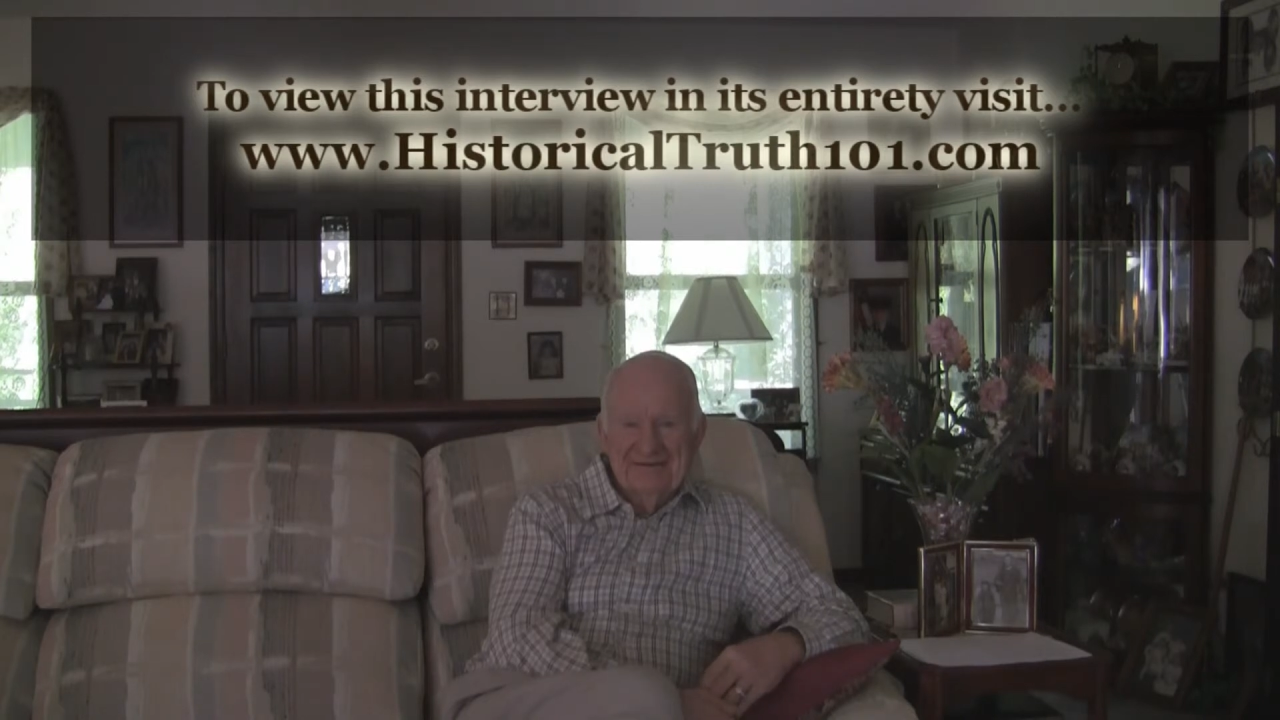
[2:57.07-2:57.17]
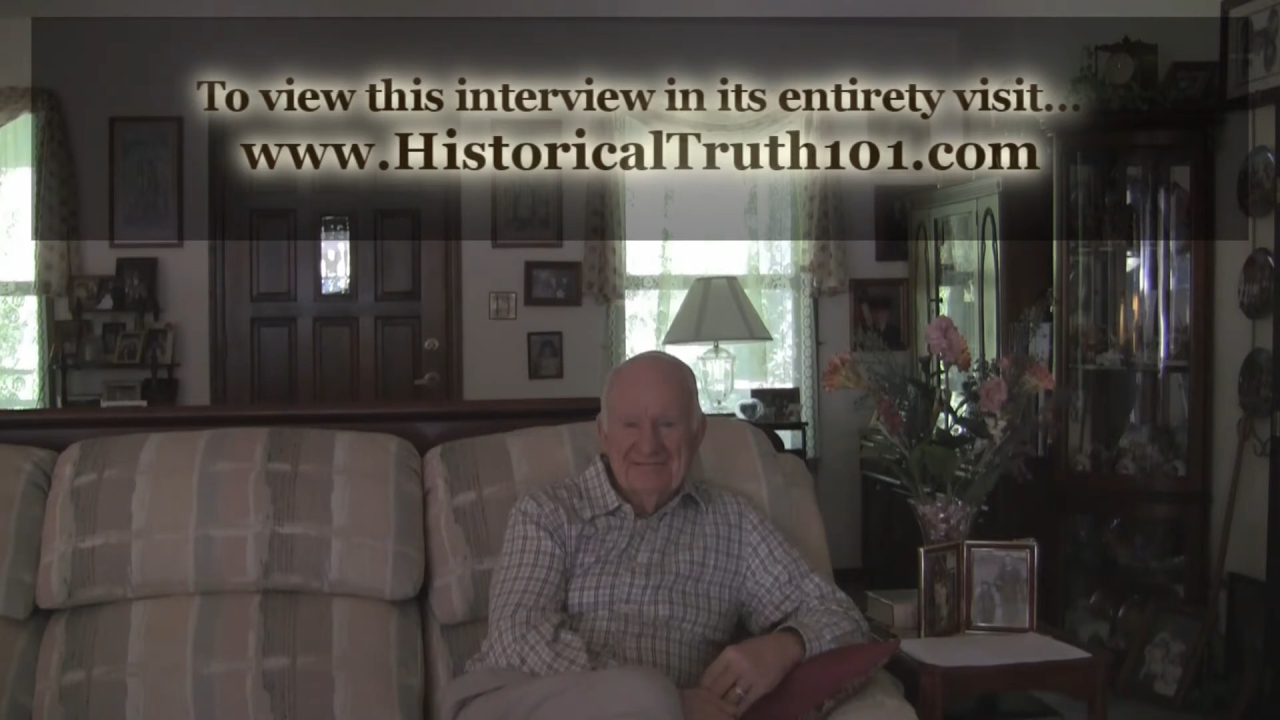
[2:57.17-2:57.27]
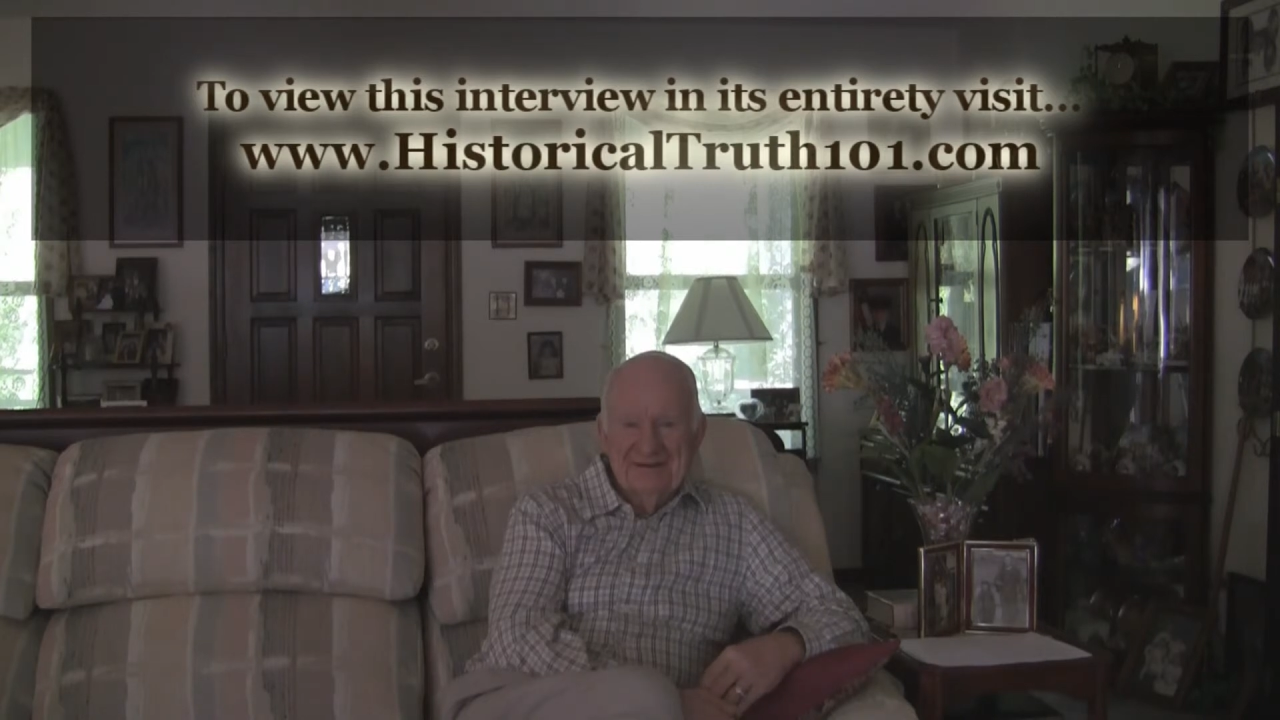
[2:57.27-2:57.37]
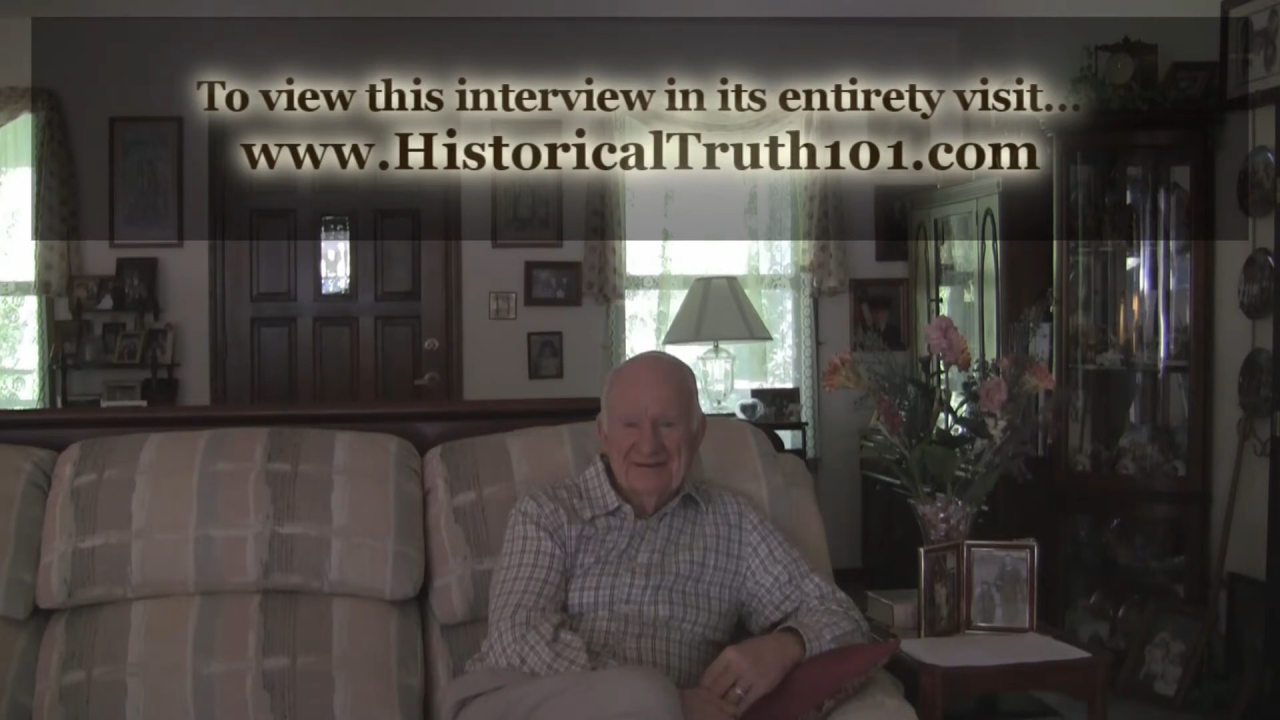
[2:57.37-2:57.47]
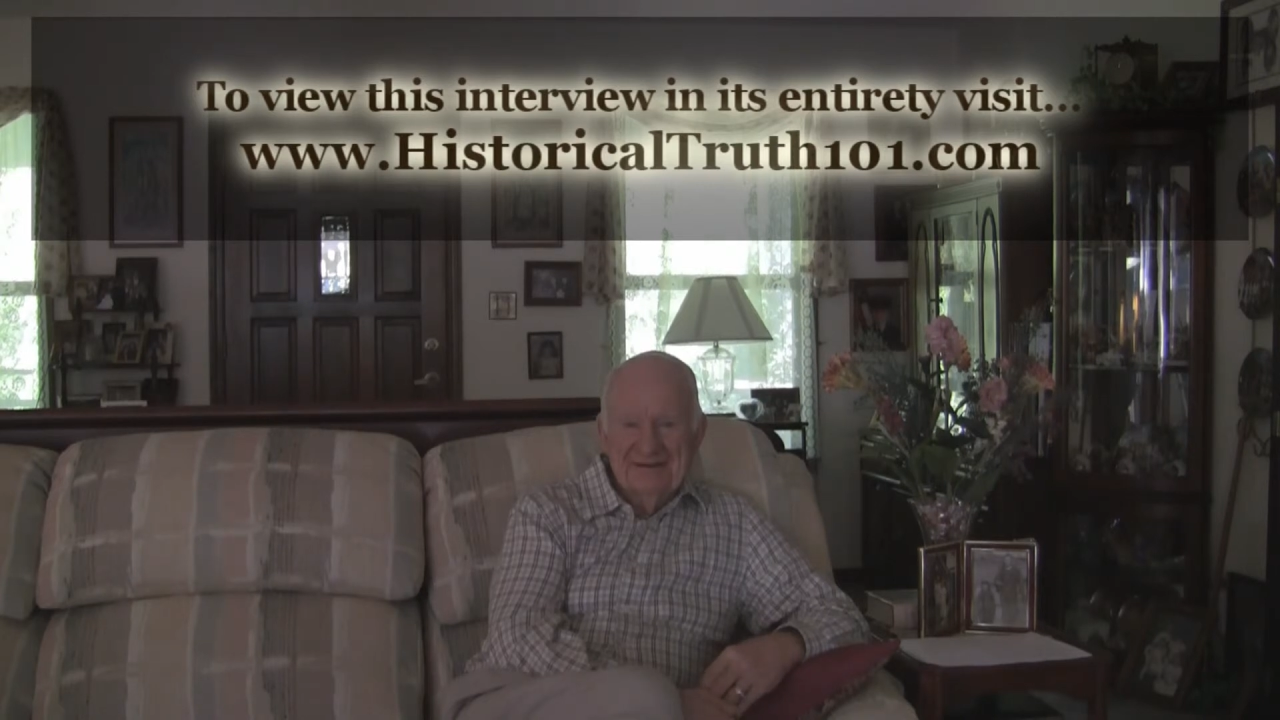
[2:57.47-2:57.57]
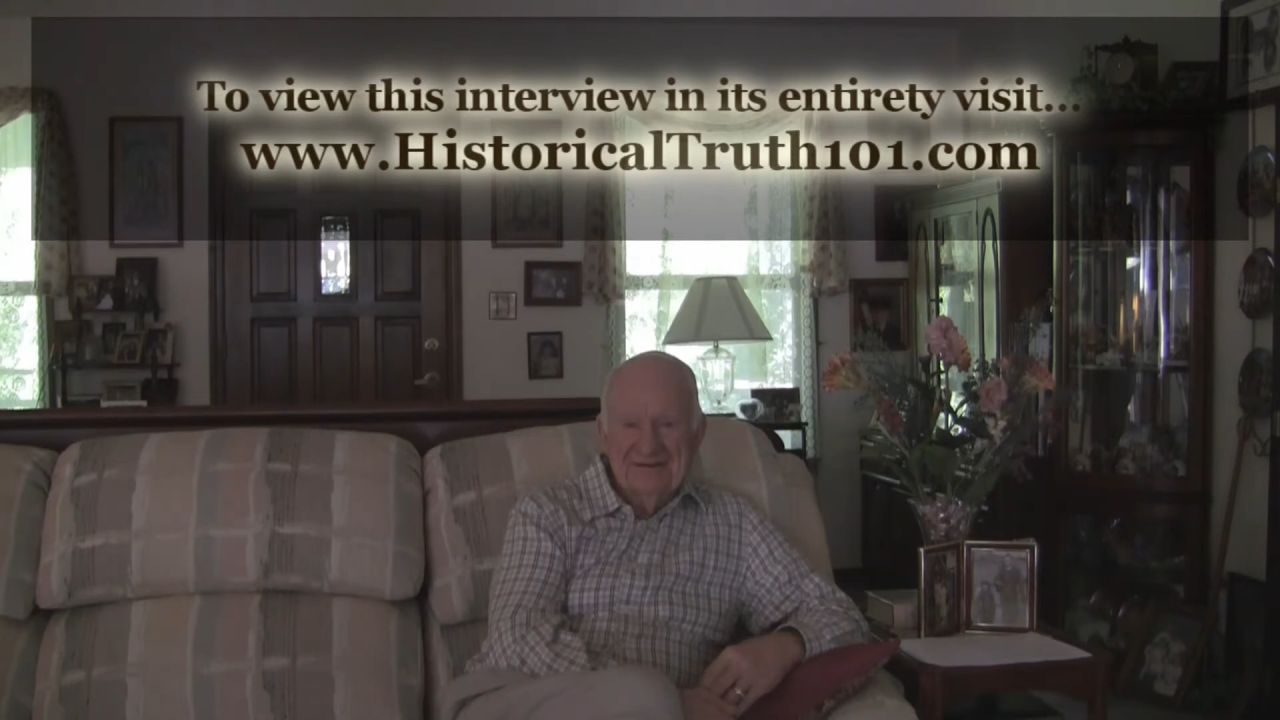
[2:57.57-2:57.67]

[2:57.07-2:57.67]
My